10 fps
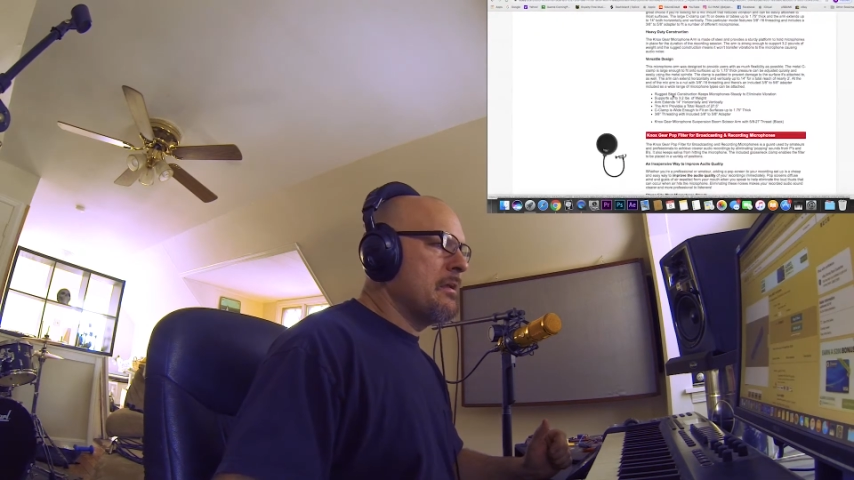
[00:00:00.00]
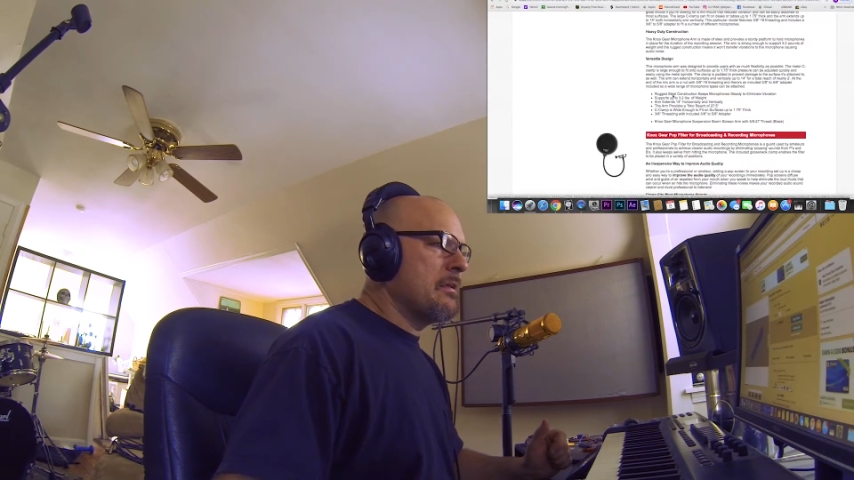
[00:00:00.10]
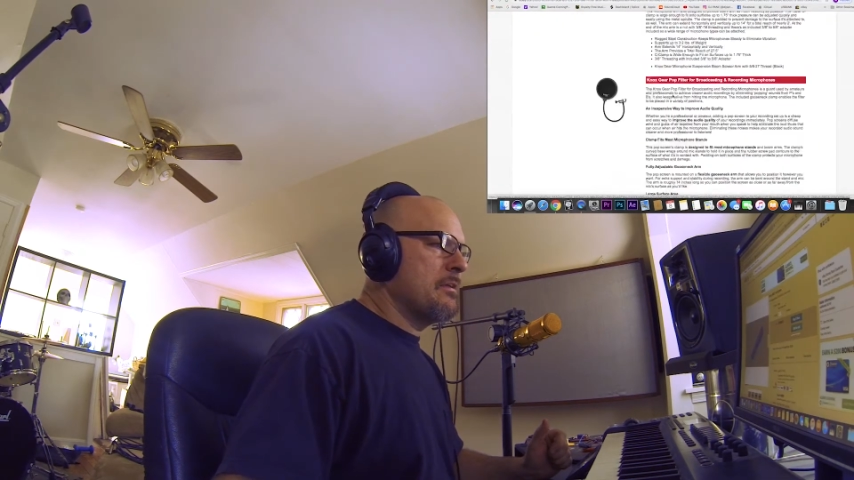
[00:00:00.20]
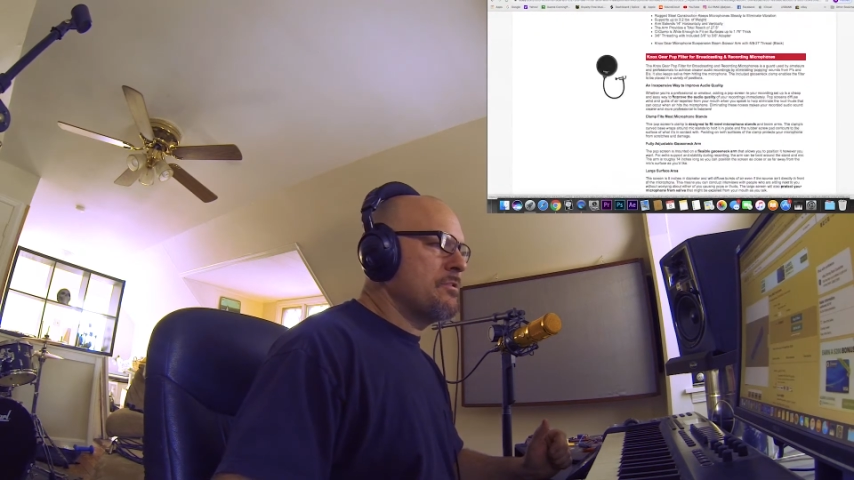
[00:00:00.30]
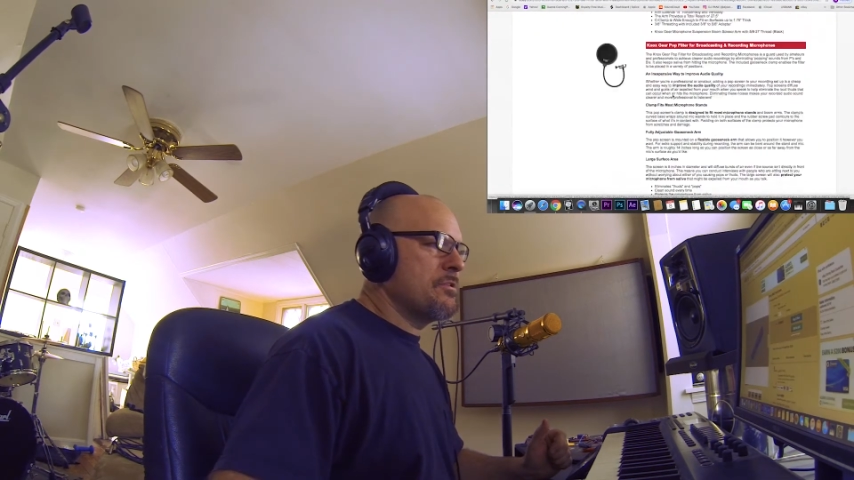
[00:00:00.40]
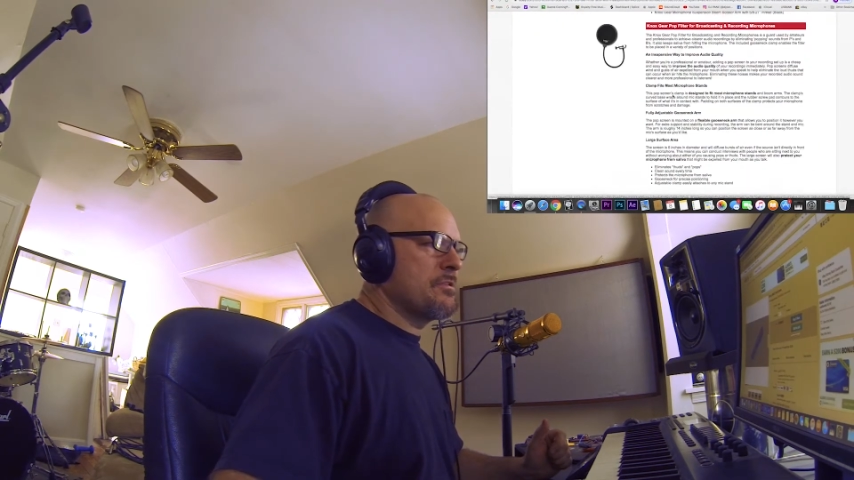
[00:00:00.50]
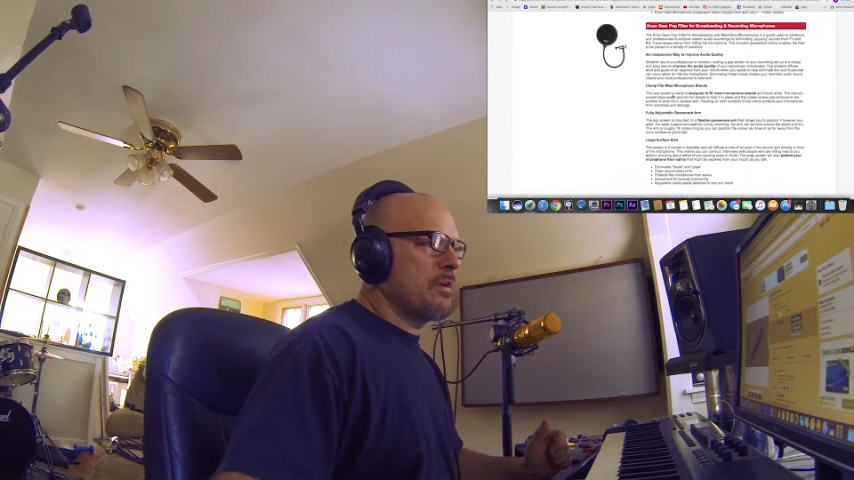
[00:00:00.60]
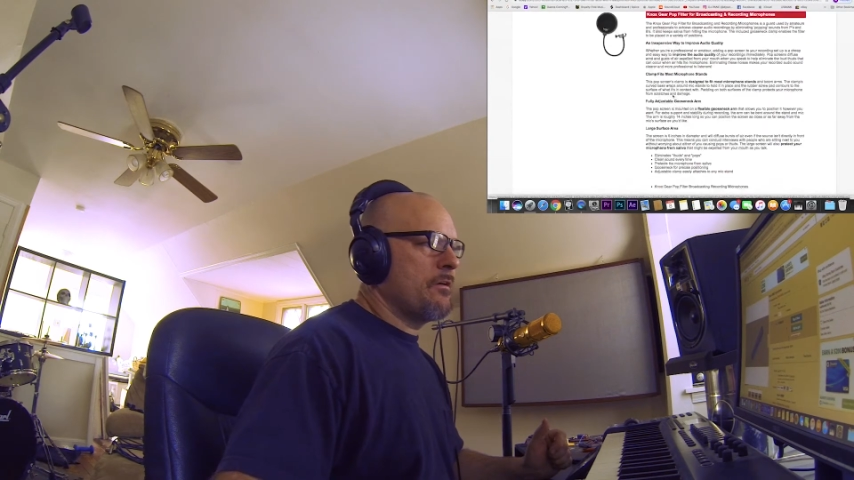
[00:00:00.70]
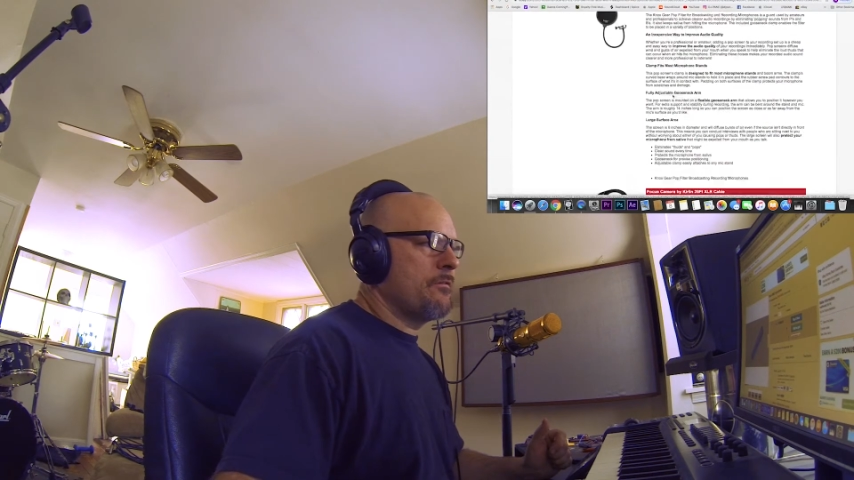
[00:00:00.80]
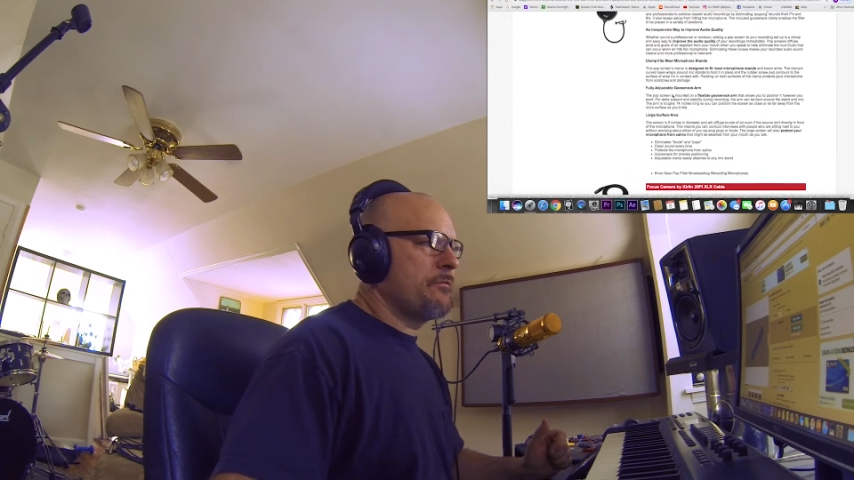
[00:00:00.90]

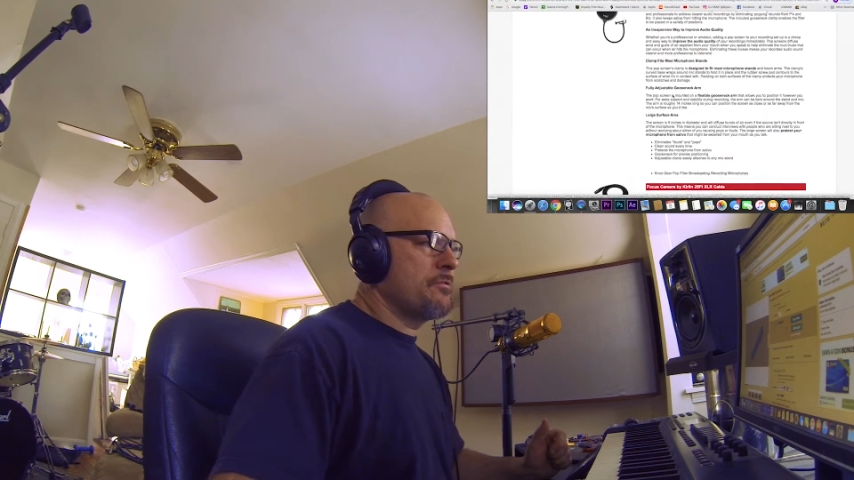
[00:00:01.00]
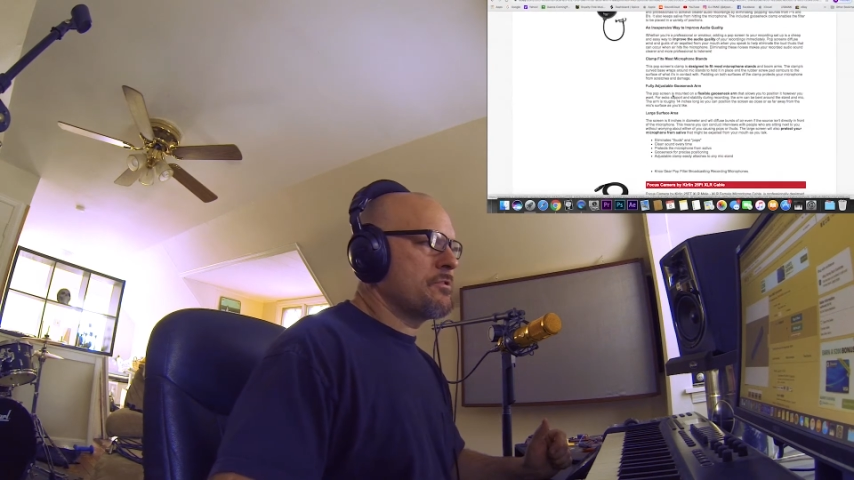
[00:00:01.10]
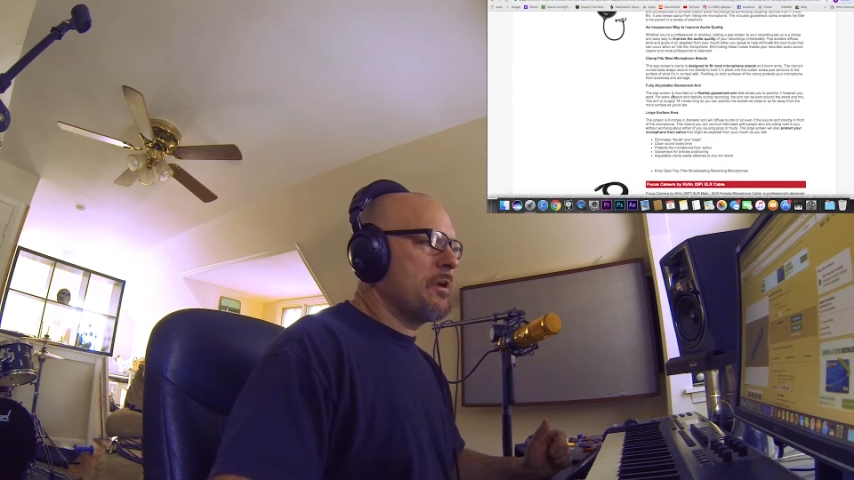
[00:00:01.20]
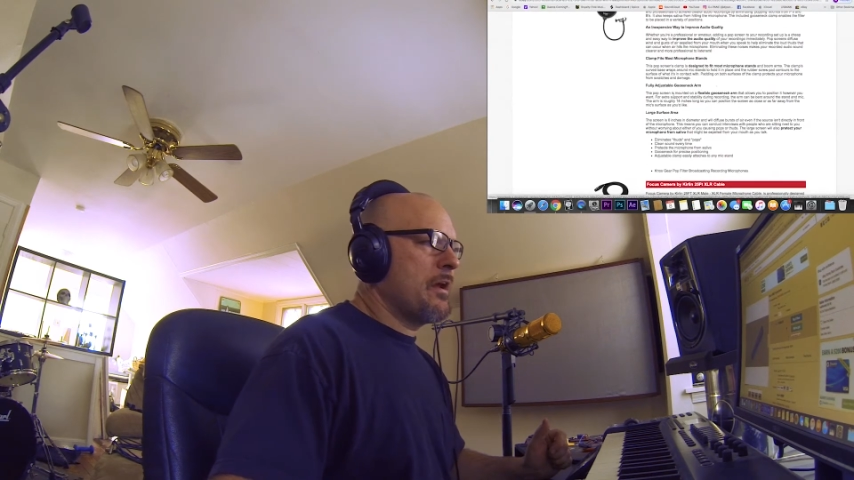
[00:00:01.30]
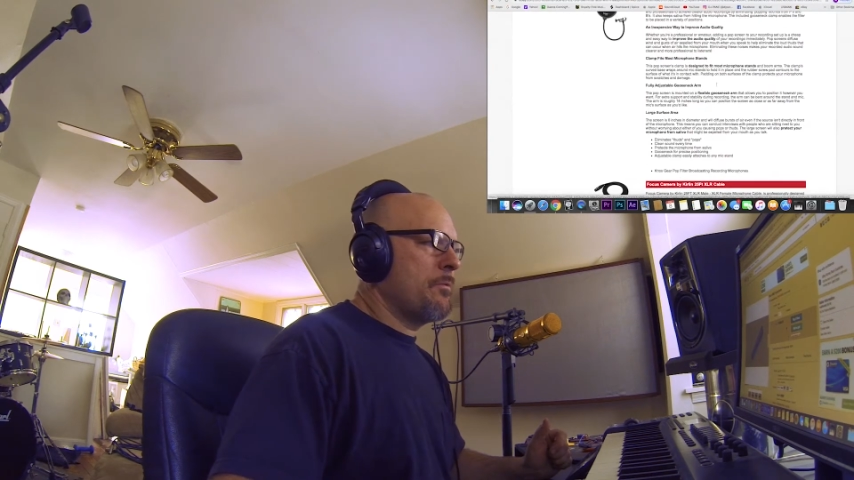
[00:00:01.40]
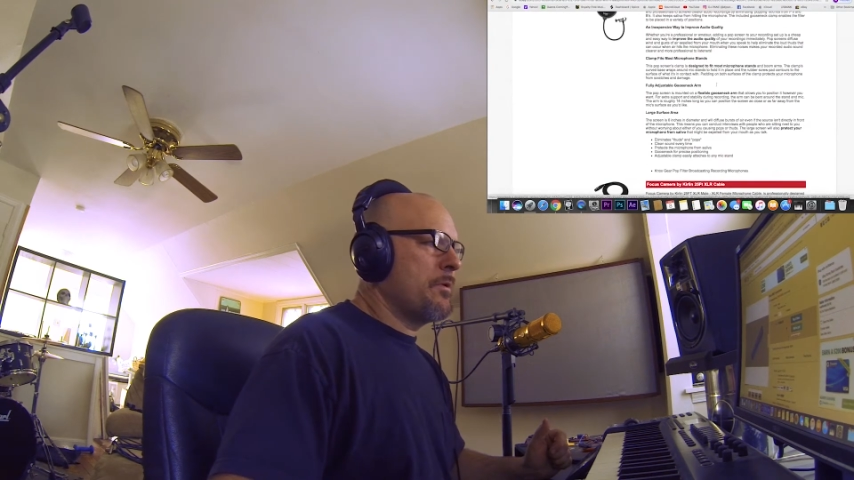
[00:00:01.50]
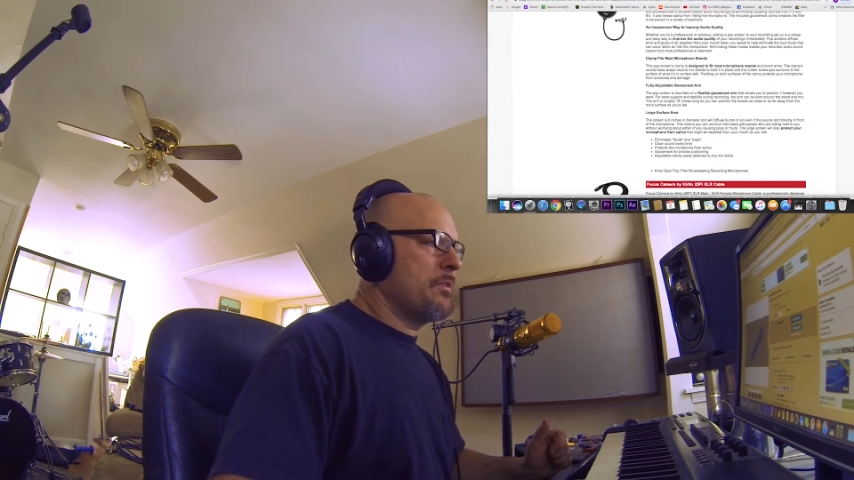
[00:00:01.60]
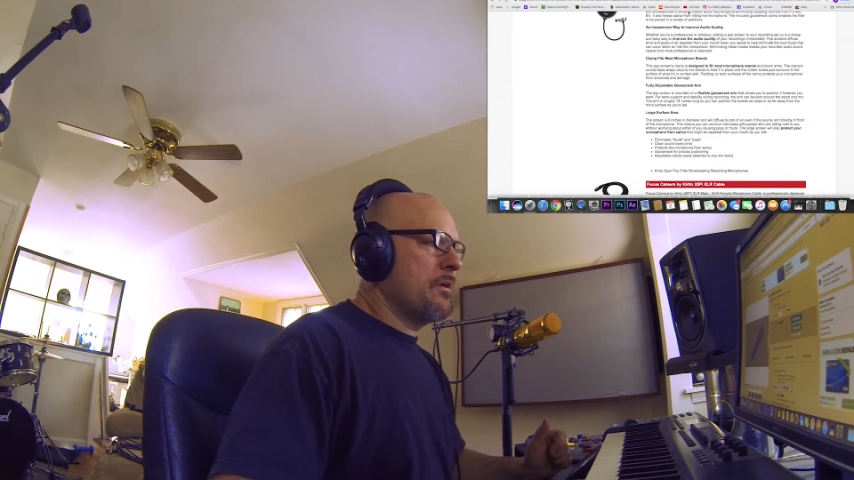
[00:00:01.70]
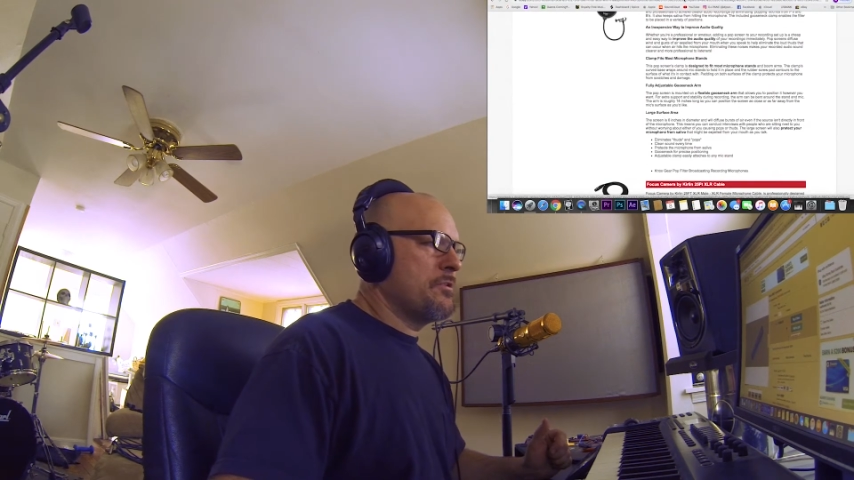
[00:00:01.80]
Start out with a